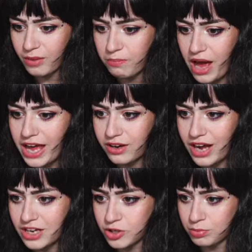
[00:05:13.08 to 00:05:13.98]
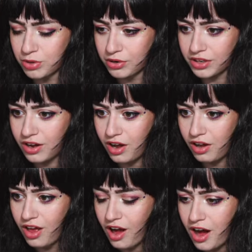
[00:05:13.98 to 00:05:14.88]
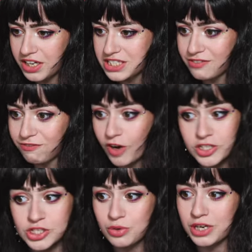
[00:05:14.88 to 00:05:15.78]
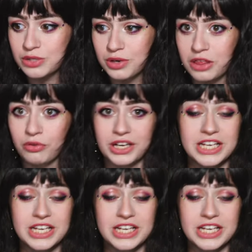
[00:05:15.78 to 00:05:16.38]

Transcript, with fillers: The Biohazard Protocol, August 1st, 2023.